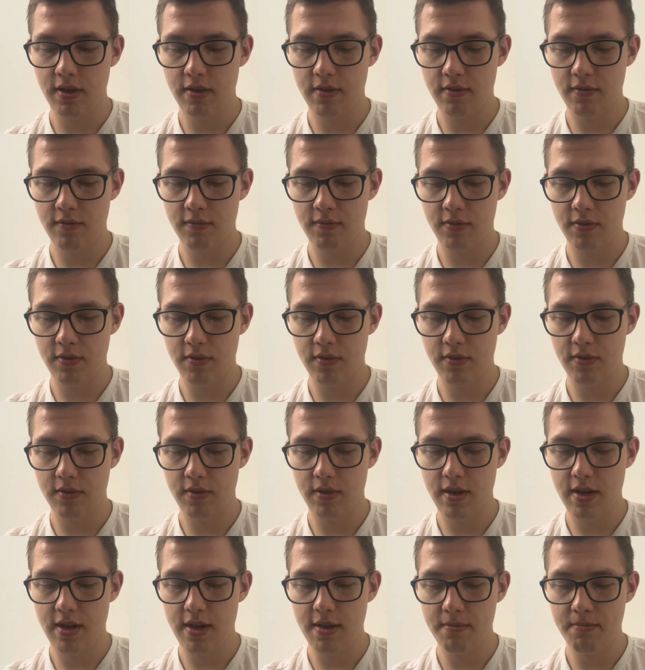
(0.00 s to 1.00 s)

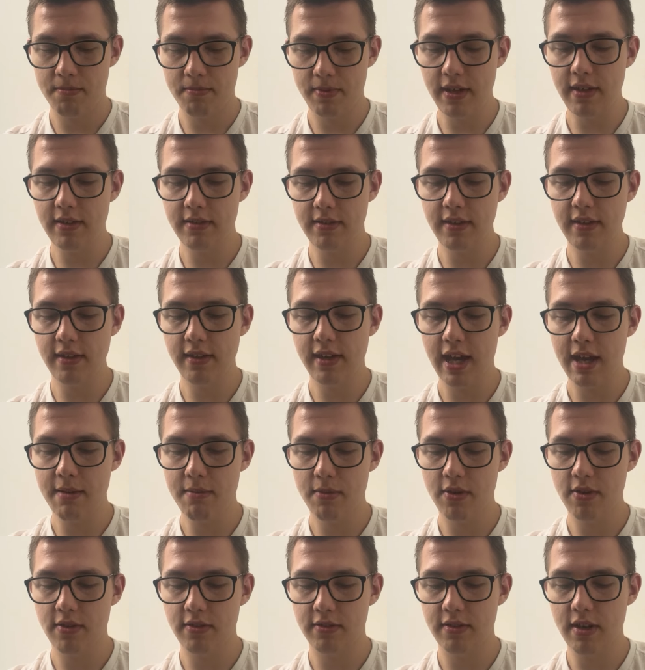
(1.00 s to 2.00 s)
For PC
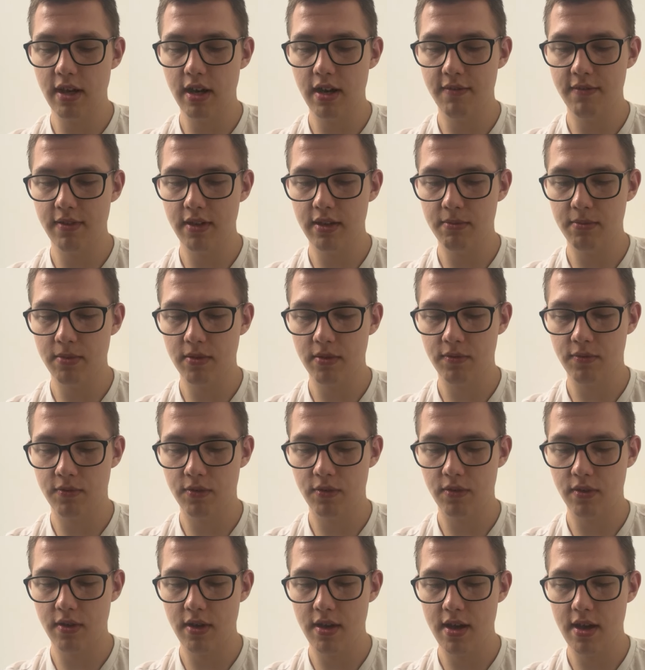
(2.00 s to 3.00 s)
Gamer is not available
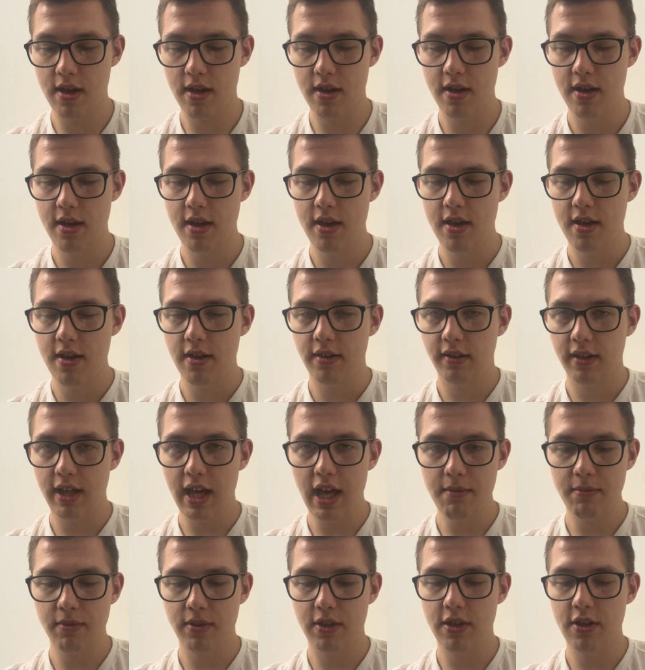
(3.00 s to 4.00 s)
for
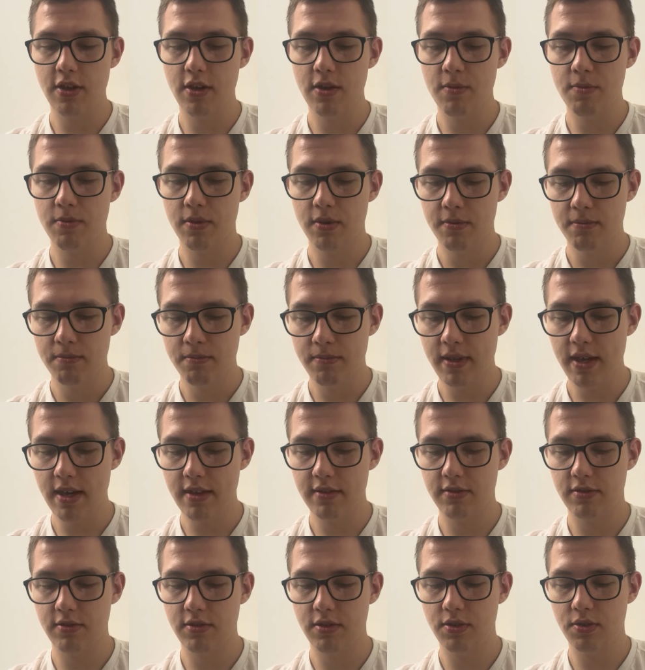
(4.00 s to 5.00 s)
GameCube,
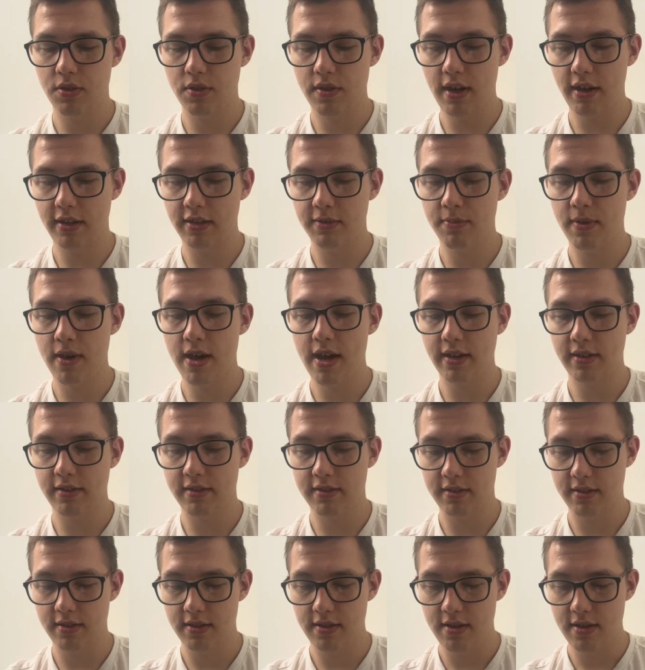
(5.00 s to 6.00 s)
PS2, or
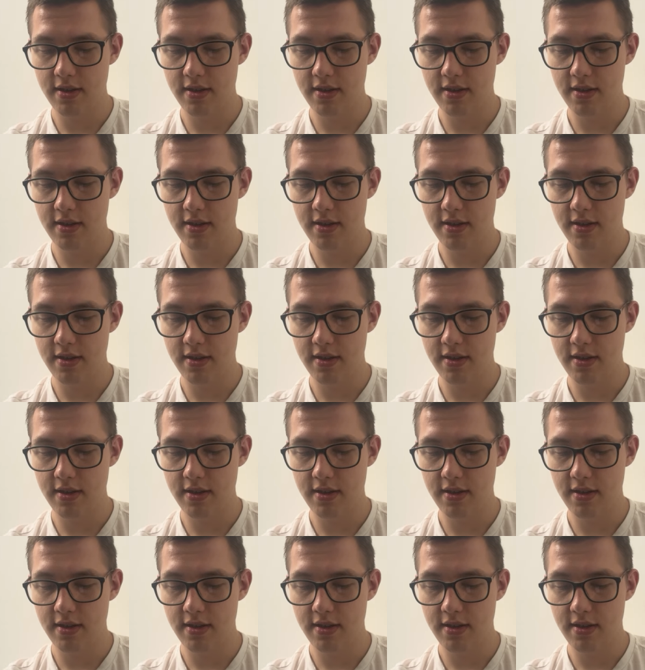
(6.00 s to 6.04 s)
Xbox.